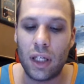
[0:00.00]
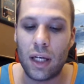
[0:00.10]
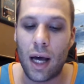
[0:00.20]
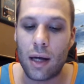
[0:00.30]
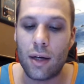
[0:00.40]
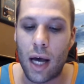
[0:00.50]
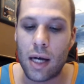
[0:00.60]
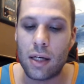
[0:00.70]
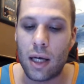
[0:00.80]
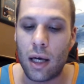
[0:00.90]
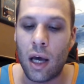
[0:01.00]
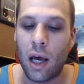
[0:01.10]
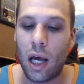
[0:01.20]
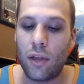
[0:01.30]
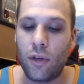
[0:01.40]
not 90.
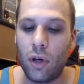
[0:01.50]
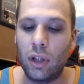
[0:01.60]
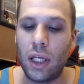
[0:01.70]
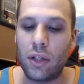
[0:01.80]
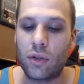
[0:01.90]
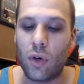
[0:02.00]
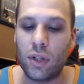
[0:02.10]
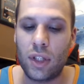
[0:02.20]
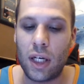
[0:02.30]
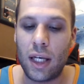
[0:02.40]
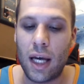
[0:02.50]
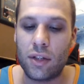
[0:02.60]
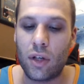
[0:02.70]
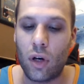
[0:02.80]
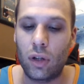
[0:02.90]
A third league source said he has
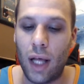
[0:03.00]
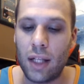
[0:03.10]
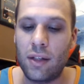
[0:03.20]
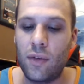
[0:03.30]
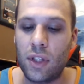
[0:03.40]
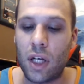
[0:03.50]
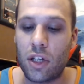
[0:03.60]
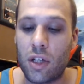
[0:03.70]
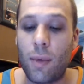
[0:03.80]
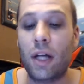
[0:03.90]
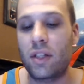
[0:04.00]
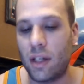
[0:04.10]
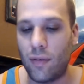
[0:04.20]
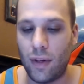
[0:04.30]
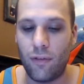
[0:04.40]
heard lots of discussion about
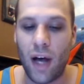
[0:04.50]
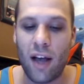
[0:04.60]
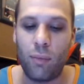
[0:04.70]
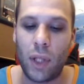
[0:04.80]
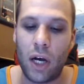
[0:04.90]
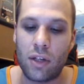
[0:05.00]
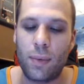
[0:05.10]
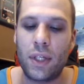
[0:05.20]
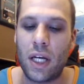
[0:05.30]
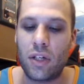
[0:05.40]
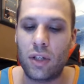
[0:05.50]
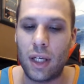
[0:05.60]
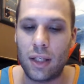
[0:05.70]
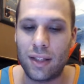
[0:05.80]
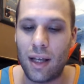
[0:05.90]
75 players potentially
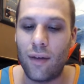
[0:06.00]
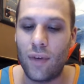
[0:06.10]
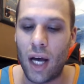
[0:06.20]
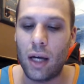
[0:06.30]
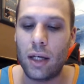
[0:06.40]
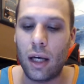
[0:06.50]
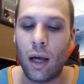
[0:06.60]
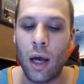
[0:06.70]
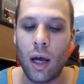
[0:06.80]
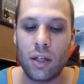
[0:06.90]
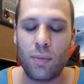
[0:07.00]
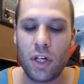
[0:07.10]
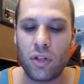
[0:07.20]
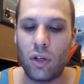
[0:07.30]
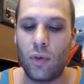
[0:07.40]
instead of 90,
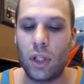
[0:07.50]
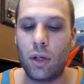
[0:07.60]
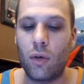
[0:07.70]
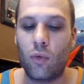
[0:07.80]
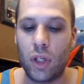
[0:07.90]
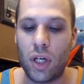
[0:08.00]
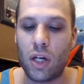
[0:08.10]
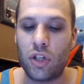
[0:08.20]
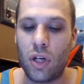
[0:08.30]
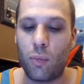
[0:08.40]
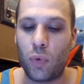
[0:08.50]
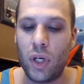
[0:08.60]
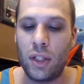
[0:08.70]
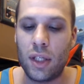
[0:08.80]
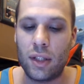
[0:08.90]
especially with the reduction in
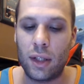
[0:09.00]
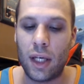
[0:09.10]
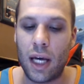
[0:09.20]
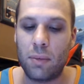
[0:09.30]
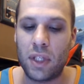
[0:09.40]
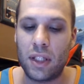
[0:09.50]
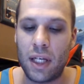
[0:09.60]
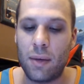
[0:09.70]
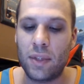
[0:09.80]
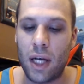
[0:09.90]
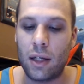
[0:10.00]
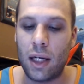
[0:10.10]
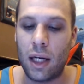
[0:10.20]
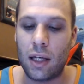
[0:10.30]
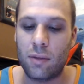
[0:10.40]
preseason games and teams not
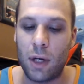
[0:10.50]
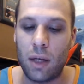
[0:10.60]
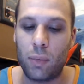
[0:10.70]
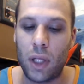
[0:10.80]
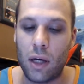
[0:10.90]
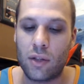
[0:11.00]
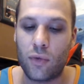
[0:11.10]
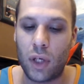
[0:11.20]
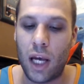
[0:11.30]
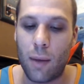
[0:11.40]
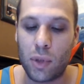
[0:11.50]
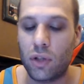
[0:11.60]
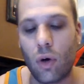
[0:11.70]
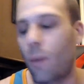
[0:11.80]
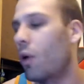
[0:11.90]
needing as many players for camp as
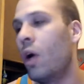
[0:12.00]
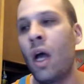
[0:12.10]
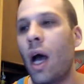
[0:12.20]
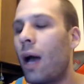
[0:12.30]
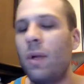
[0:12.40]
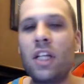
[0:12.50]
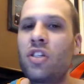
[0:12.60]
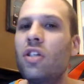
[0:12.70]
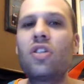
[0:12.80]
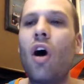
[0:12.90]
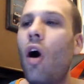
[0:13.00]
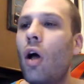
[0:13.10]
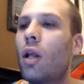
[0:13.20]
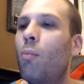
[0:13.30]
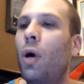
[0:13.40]
normal. I mean, it's just
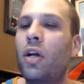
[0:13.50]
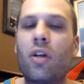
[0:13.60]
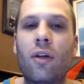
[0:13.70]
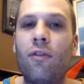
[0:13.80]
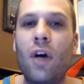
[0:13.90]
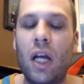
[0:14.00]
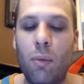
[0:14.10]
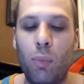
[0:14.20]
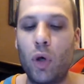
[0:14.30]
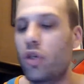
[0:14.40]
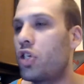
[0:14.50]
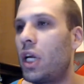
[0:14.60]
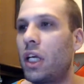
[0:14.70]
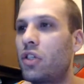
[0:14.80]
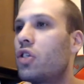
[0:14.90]
all a bundle of fucking bullshit
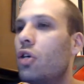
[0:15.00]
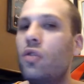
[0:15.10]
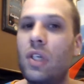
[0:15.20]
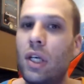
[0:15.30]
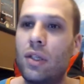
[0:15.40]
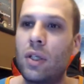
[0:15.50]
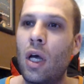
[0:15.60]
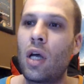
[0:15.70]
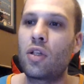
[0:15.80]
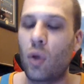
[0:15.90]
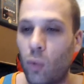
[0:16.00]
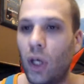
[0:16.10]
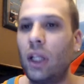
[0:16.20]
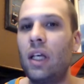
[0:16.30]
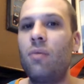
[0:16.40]
excuses to
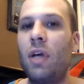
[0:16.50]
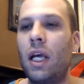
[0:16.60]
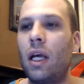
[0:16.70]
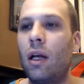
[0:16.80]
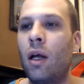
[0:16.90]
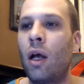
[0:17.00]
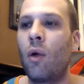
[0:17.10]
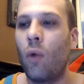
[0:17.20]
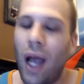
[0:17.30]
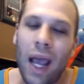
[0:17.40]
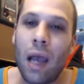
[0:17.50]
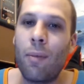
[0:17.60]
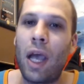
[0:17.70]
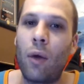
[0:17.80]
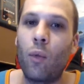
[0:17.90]
really mean, hey
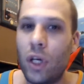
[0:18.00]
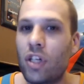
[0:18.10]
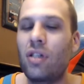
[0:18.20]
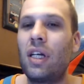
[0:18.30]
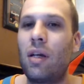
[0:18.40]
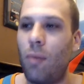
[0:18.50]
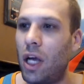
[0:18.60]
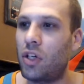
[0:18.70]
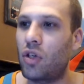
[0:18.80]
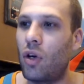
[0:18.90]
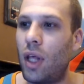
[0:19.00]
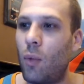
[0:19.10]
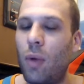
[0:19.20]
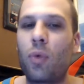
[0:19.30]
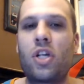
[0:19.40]
man, we just need to make sure that
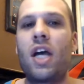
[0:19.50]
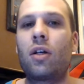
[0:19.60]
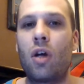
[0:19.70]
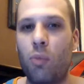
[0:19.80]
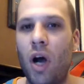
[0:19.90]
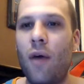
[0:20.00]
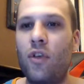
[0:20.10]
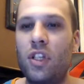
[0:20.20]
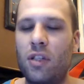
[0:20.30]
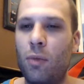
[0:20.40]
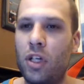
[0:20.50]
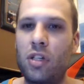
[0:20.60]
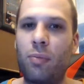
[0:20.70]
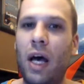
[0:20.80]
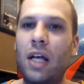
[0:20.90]
we protect our profits as much as
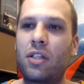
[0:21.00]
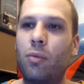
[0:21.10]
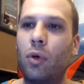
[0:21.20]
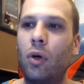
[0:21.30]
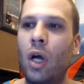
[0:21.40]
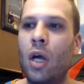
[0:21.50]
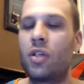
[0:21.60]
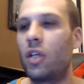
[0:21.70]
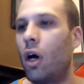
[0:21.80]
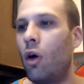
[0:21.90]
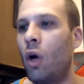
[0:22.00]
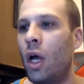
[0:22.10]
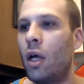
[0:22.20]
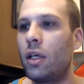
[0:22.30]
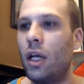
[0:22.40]
possible. So,
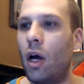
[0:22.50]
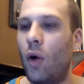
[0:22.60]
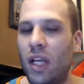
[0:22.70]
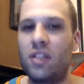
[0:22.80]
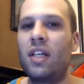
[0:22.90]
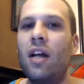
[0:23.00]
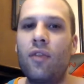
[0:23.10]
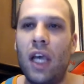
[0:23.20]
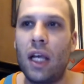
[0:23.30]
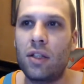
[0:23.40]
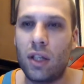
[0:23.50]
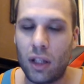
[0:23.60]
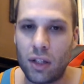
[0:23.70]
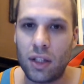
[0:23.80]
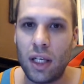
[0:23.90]
you know, instead of canceling the
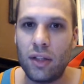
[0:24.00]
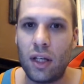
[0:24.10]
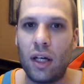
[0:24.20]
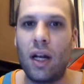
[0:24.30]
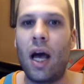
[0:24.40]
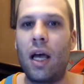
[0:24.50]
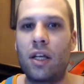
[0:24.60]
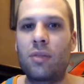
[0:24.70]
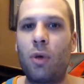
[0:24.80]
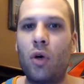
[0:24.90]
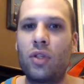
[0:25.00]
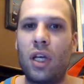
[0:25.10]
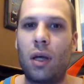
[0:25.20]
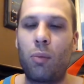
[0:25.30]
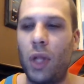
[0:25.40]
season and not
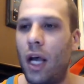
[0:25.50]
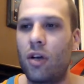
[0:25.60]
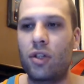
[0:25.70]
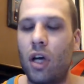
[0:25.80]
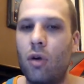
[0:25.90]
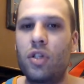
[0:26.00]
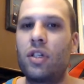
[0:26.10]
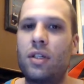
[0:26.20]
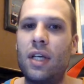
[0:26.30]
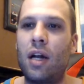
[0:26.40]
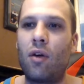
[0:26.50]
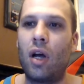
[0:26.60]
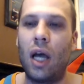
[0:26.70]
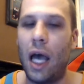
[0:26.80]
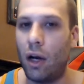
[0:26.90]
exposing players, coaches, etc.
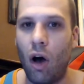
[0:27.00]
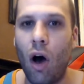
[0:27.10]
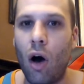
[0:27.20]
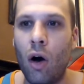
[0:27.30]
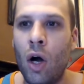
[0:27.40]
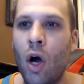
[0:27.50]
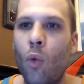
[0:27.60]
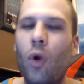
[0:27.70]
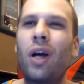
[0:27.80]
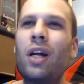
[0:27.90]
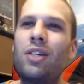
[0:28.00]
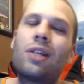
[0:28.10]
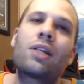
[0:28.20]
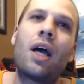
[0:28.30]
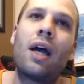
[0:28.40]
at all, we're going to
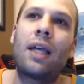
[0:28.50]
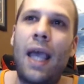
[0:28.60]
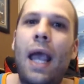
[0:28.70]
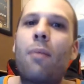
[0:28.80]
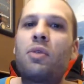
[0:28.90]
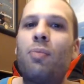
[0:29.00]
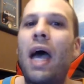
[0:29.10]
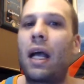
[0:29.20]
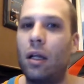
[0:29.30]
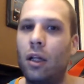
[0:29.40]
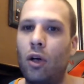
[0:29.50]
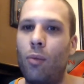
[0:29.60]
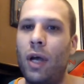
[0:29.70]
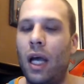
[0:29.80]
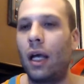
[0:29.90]
just cut camps back a little
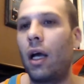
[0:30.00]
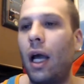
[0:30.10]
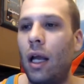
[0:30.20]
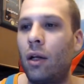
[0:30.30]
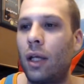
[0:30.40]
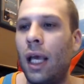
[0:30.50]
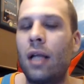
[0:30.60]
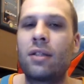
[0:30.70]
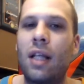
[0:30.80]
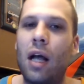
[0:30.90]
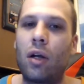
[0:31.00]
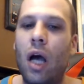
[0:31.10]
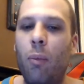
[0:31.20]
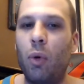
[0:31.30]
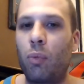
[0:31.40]
bit and cancel out a
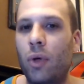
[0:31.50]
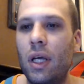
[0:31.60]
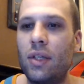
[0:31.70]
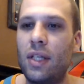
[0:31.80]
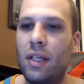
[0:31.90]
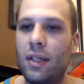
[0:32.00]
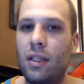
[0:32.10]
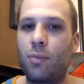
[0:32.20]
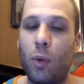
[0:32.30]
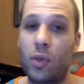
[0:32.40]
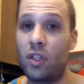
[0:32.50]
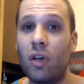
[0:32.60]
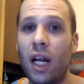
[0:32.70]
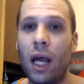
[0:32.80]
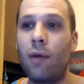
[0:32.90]
couple preseasons. But we're still
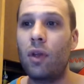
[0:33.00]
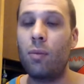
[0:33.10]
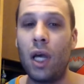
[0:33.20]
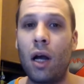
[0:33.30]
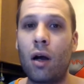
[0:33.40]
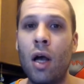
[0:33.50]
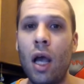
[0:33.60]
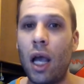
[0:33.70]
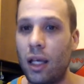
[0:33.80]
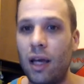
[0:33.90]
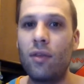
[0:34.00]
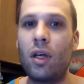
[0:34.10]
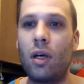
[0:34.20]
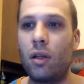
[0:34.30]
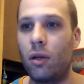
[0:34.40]
going to have them there and give
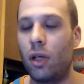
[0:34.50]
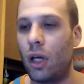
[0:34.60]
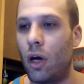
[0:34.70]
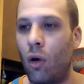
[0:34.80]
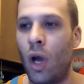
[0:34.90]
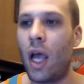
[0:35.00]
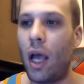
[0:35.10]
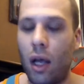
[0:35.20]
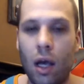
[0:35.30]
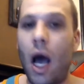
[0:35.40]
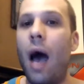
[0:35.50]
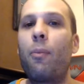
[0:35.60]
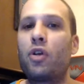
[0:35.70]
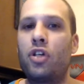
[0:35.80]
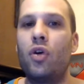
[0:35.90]
the, you know,
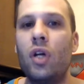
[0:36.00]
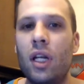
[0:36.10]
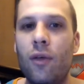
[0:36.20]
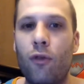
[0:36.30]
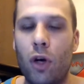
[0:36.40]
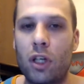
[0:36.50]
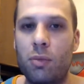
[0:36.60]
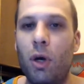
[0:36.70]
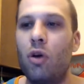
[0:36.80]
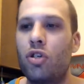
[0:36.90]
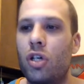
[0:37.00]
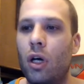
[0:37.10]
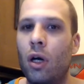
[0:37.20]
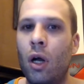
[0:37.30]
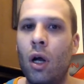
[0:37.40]
opportunity for exposure.